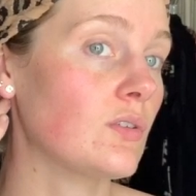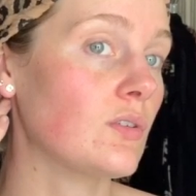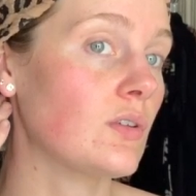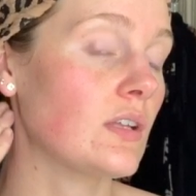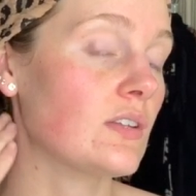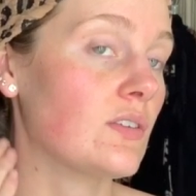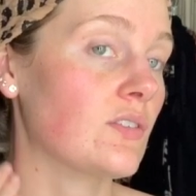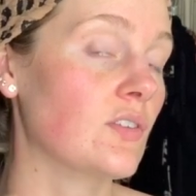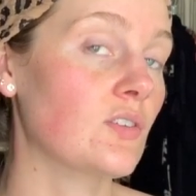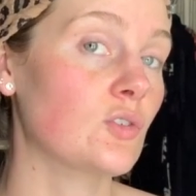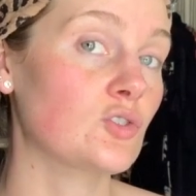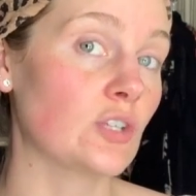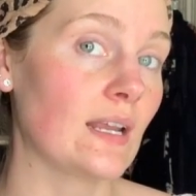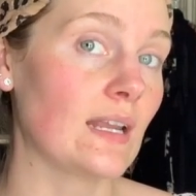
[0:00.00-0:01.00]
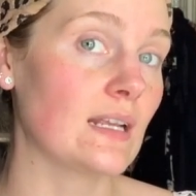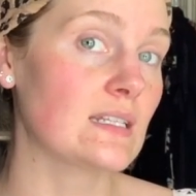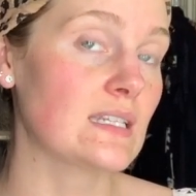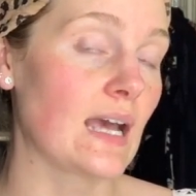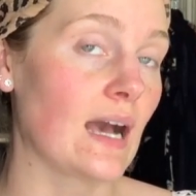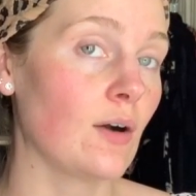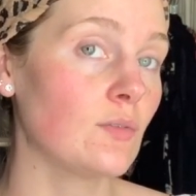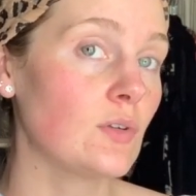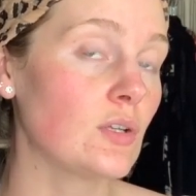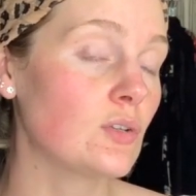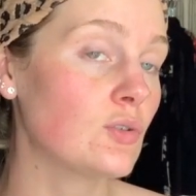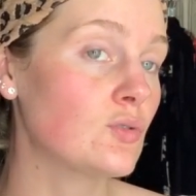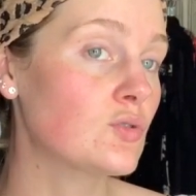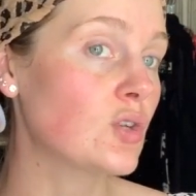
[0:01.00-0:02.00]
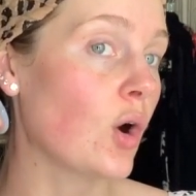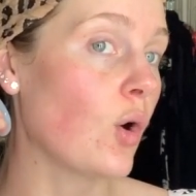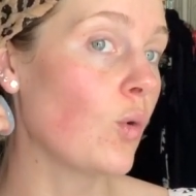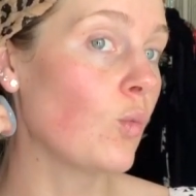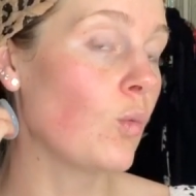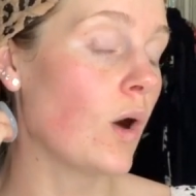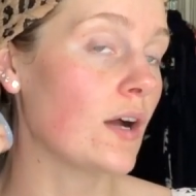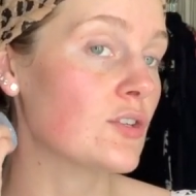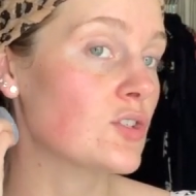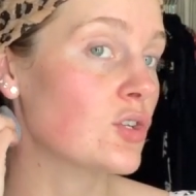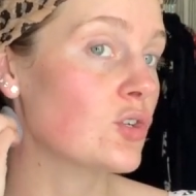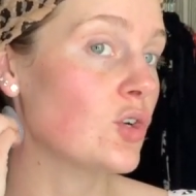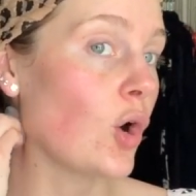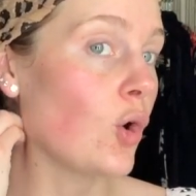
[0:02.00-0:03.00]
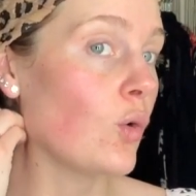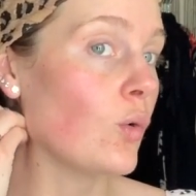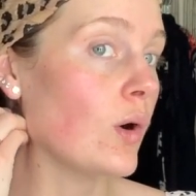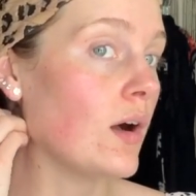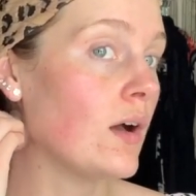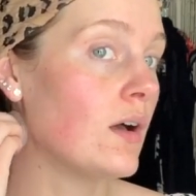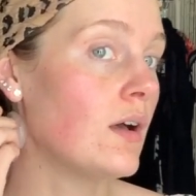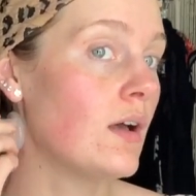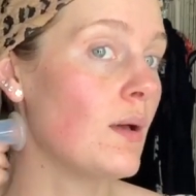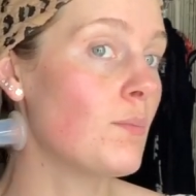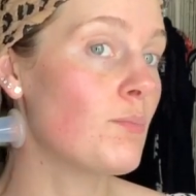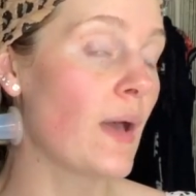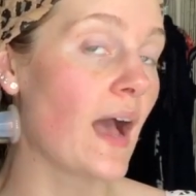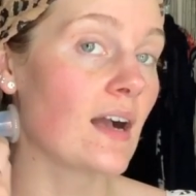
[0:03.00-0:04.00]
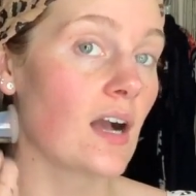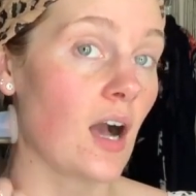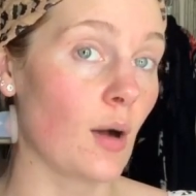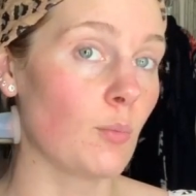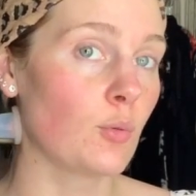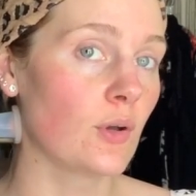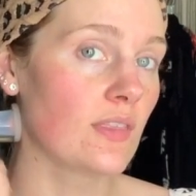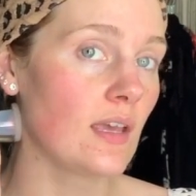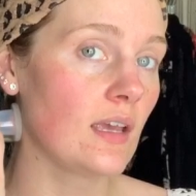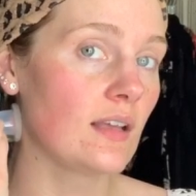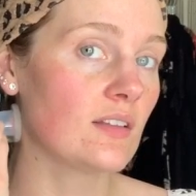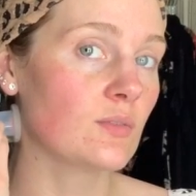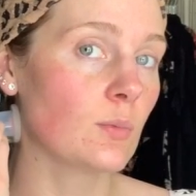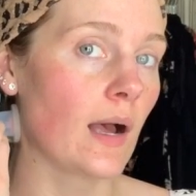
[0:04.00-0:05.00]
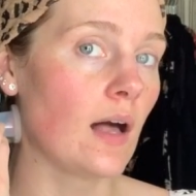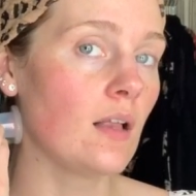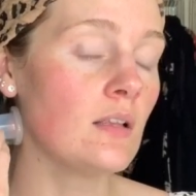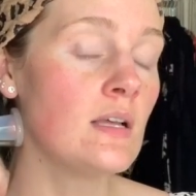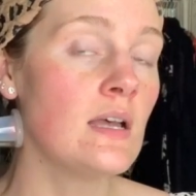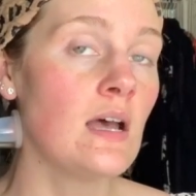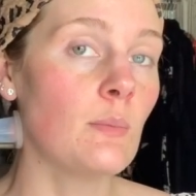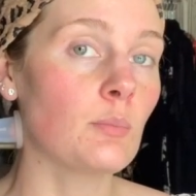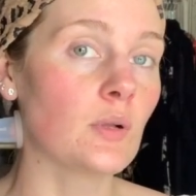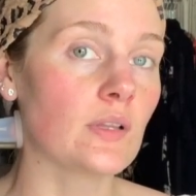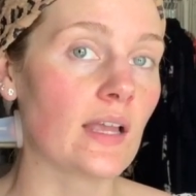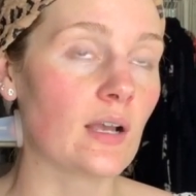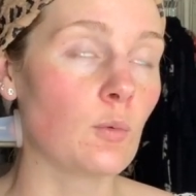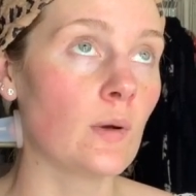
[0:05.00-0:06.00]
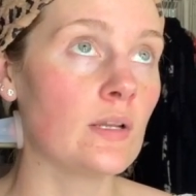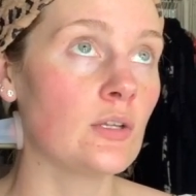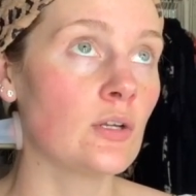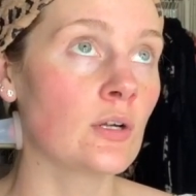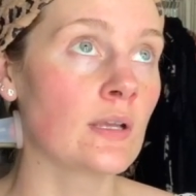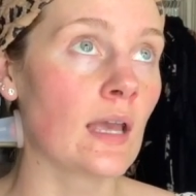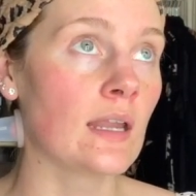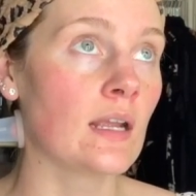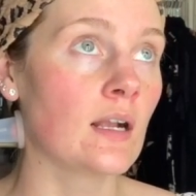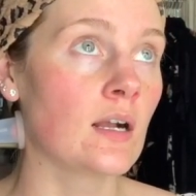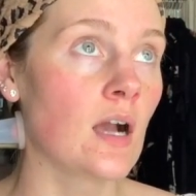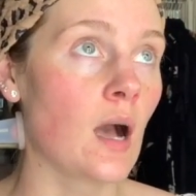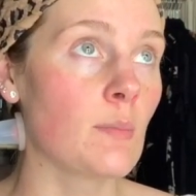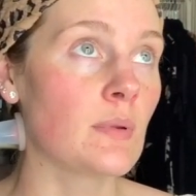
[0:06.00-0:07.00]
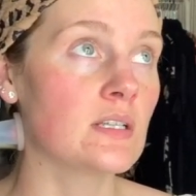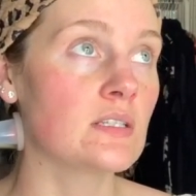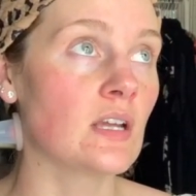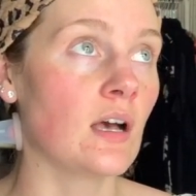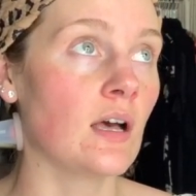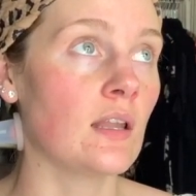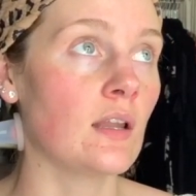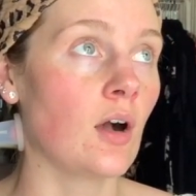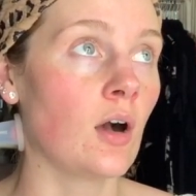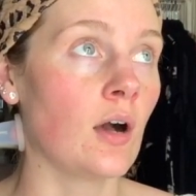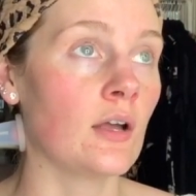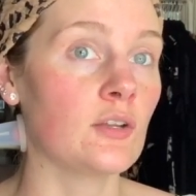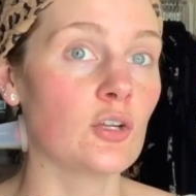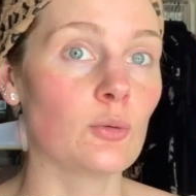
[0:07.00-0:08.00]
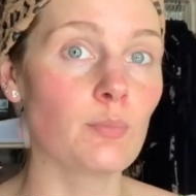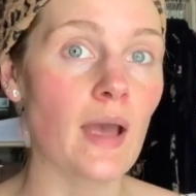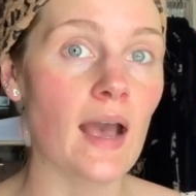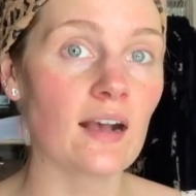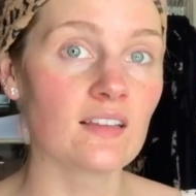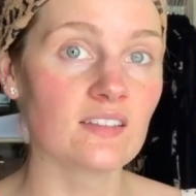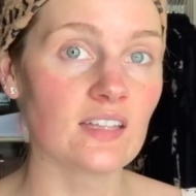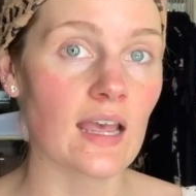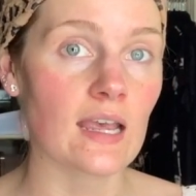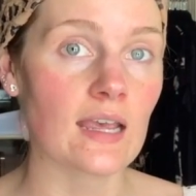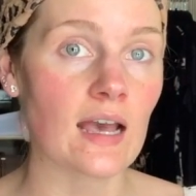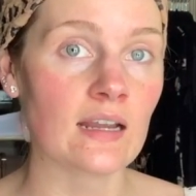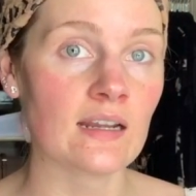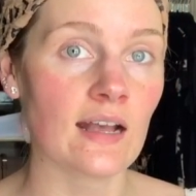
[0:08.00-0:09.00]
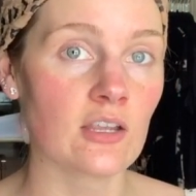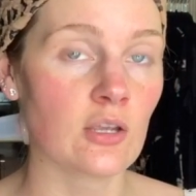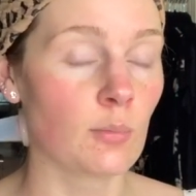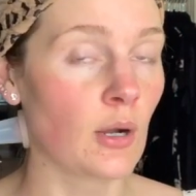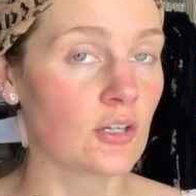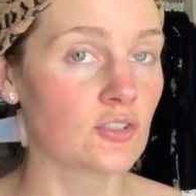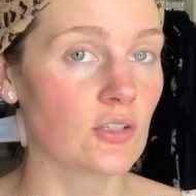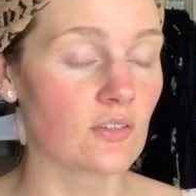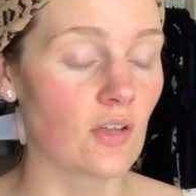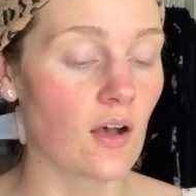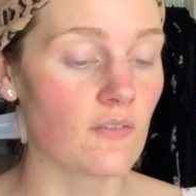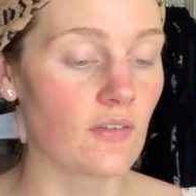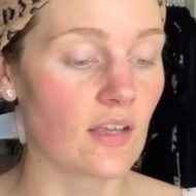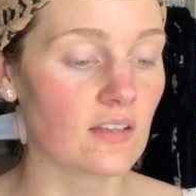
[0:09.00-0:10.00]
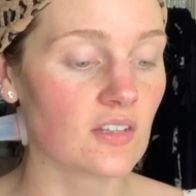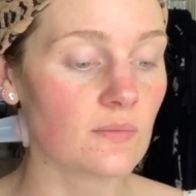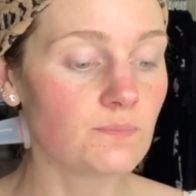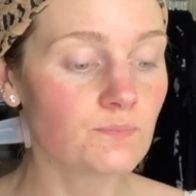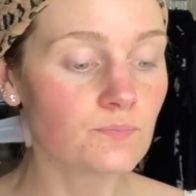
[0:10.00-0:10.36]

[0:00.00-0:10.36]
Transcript: it's draining down, you don't want to go back up with it as well. But like when you're getting cupping done on your back, say at an acupuncturist office,